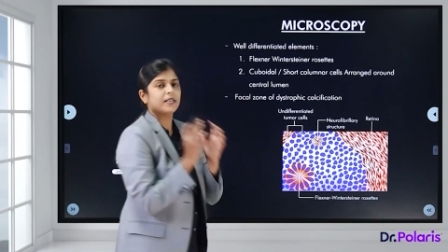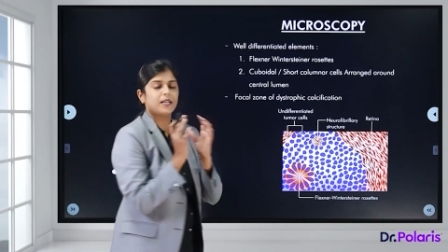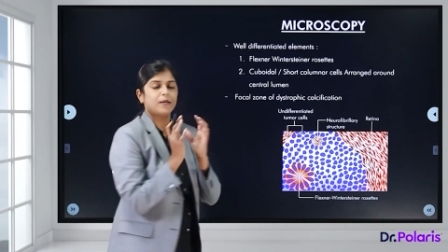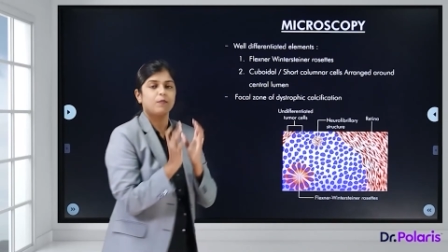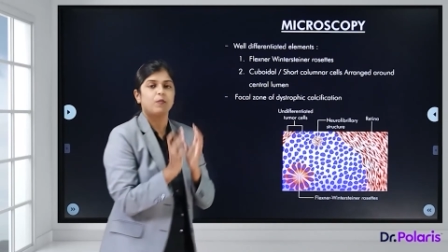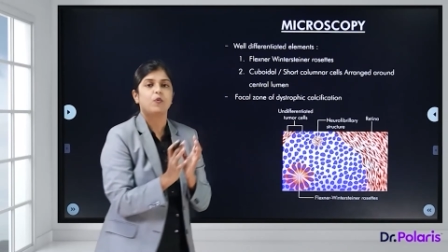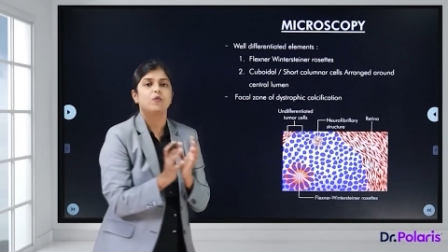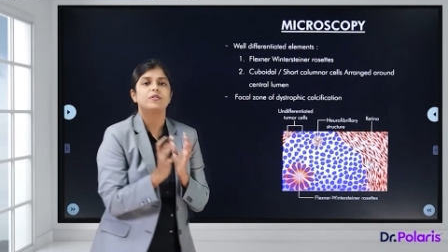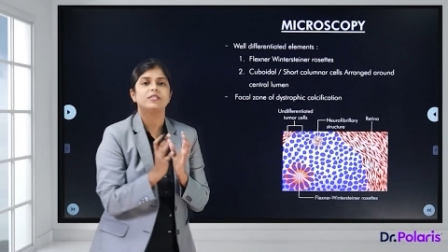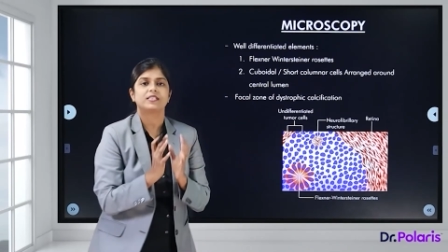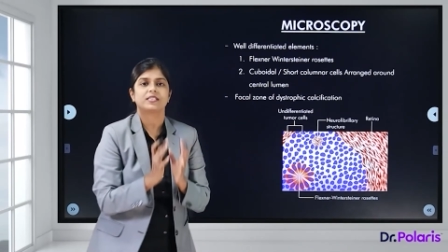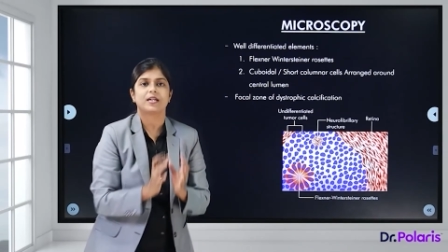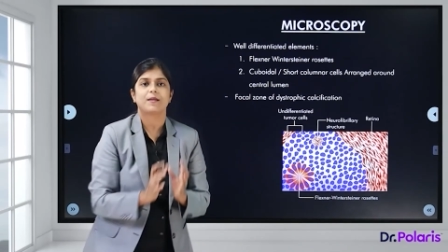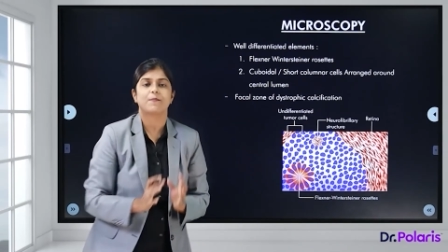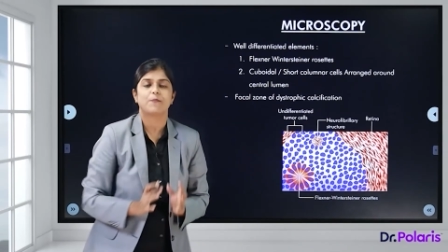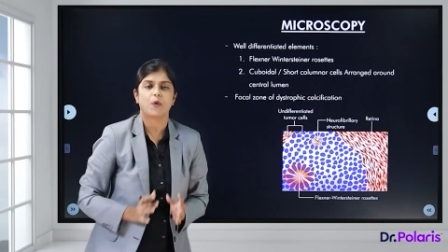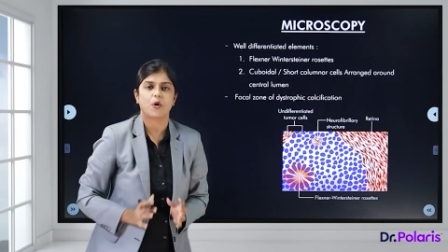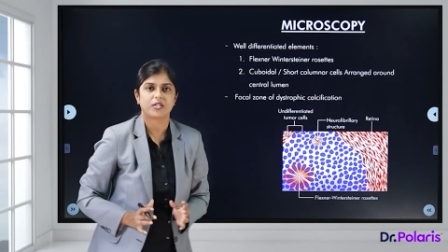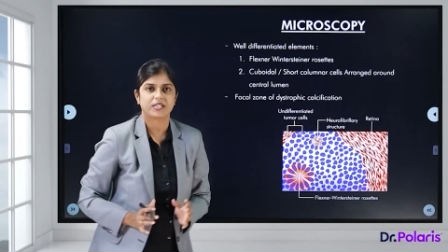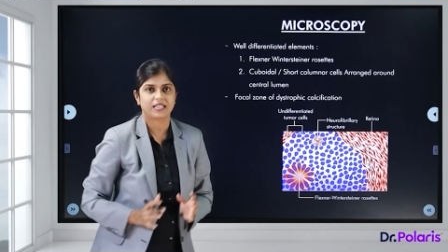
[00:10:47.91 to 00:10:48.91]
the most
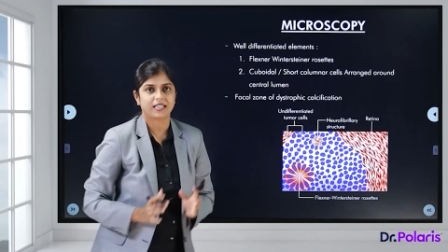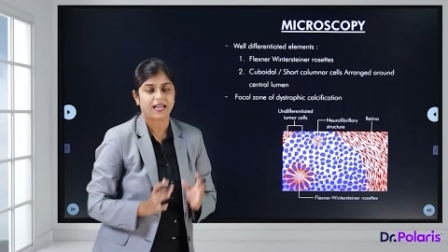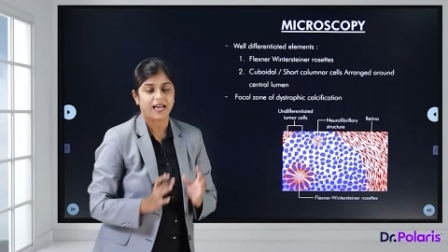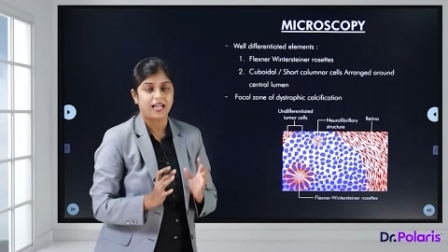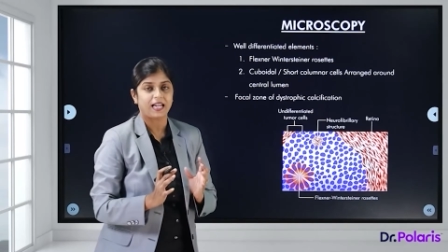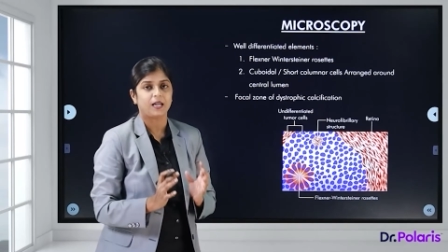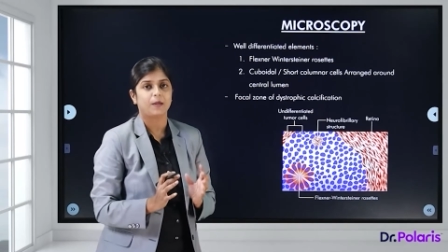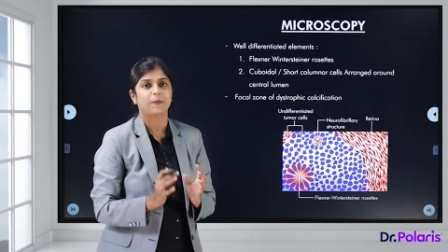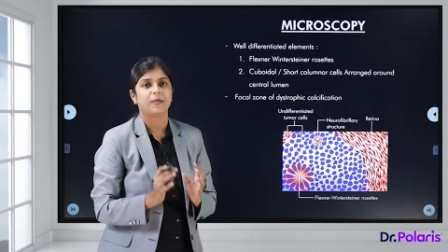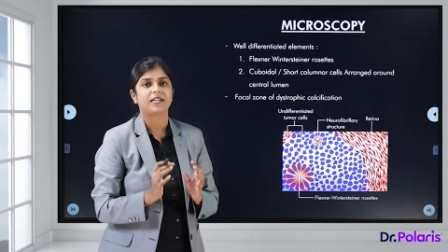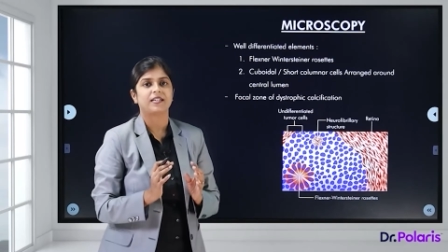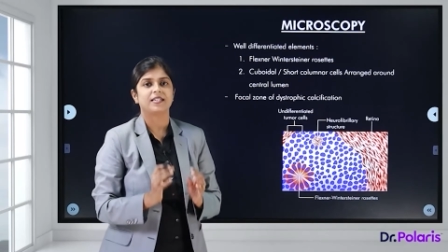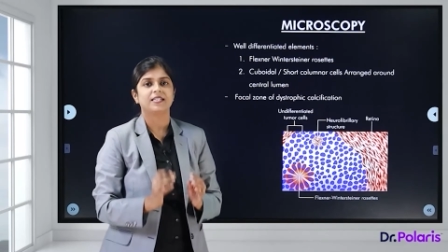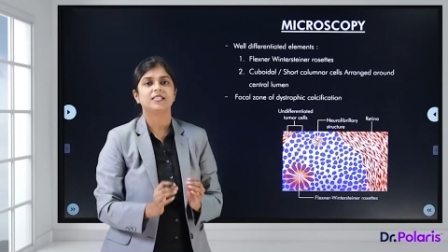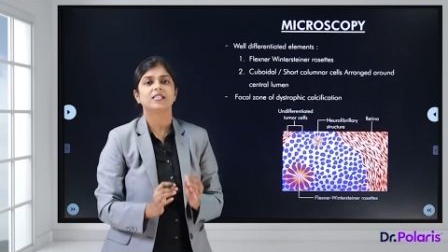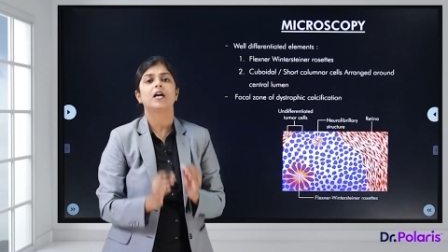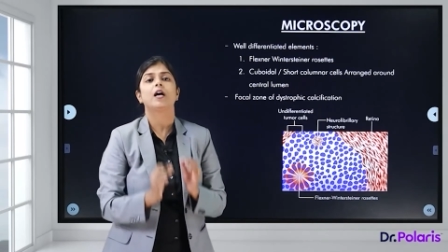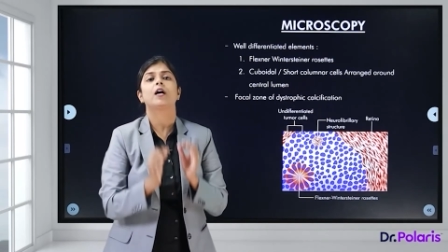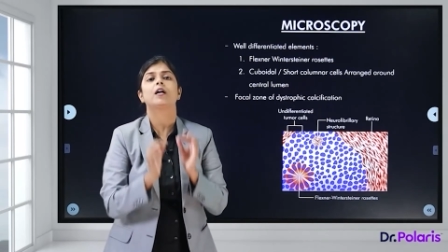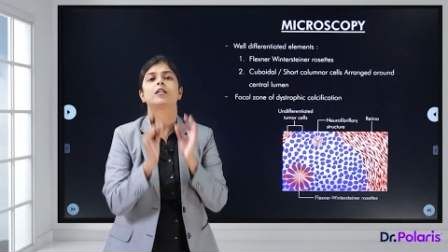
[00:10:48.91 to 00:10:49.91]
important element
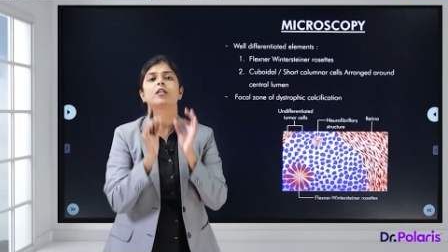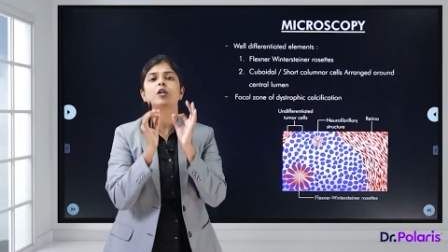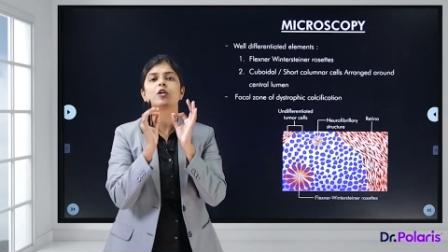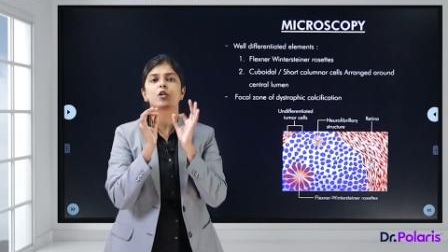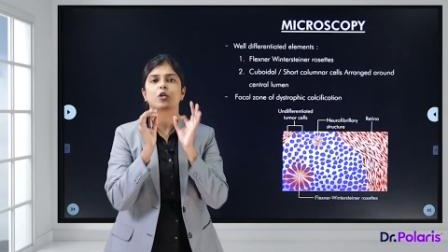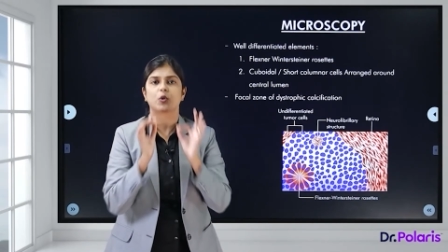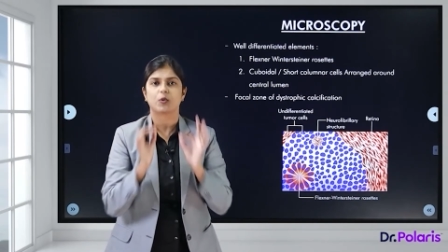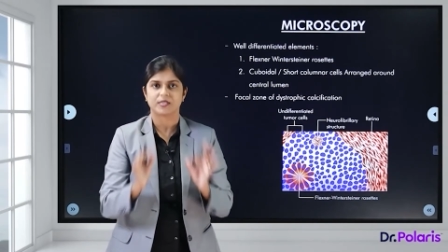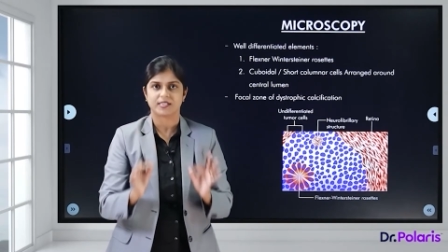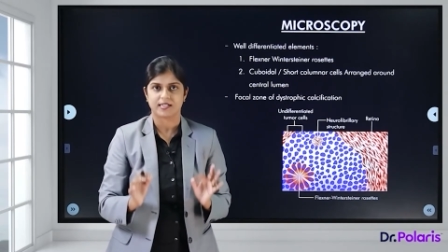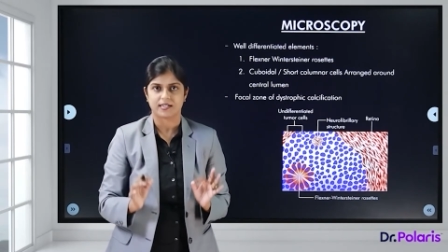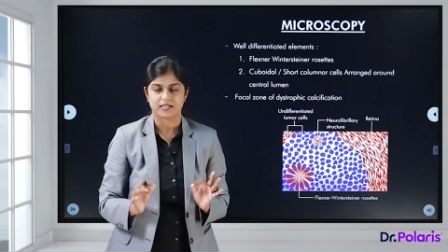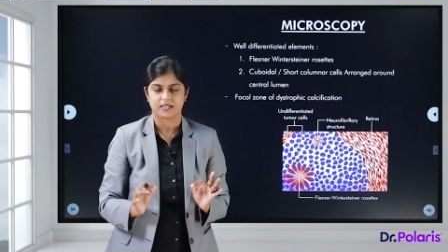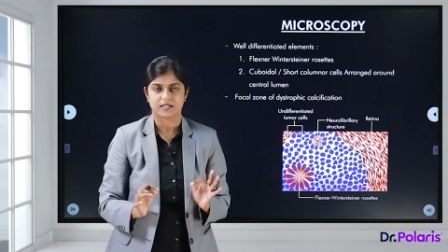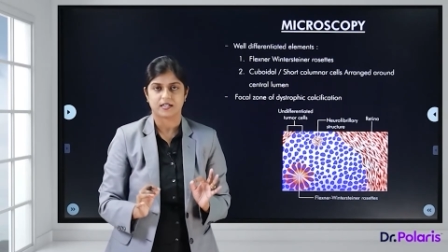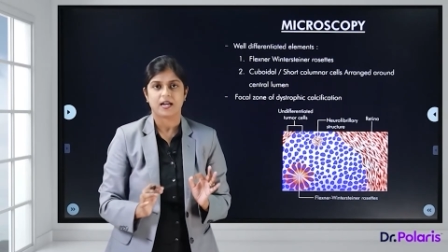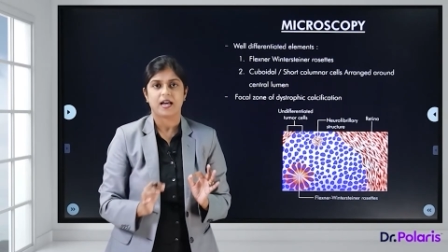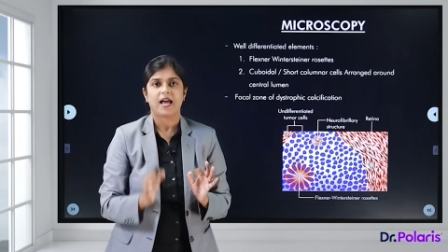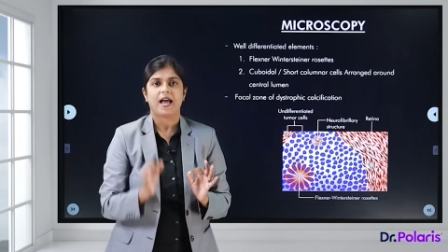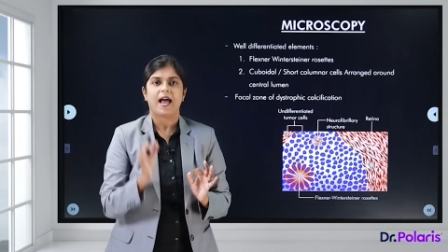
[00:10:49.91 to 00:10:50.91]
is the rosette